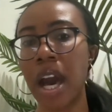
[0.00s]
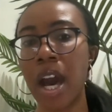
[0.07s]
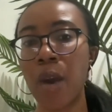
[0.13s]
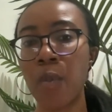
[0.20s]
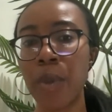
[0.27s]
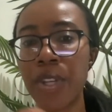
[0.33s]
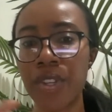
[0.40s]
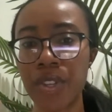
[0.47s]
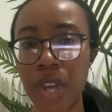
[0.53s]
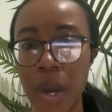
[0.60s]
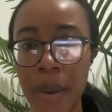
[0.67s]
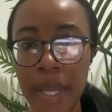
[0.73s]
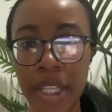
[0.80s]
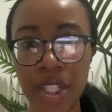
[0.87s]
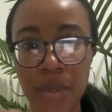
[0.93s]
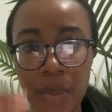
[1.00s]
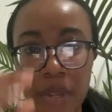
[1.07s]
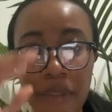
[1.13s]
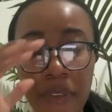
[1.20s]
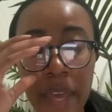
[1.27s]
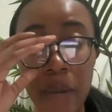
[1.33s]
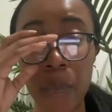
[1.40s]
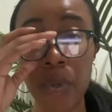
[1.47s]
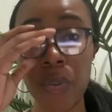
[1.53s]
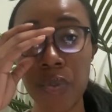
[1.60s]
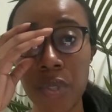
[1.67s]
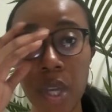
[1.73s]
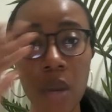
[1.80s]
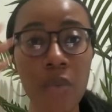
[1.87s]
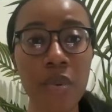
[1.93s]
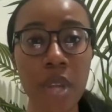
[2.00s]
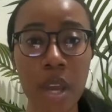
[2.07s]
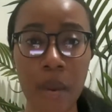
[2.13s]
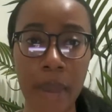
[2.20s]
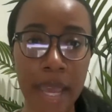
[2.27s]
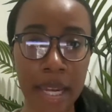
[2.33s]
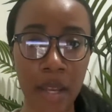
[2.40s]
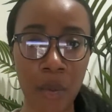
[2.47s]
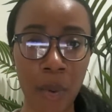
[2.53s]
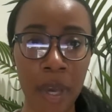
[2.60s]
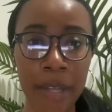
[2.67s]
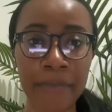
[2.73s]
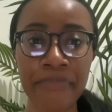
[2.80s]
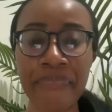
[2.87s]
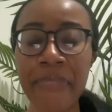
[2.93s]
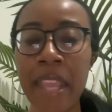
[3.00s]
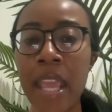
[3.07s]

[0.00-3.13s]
when you're going to an event where you don't know anyone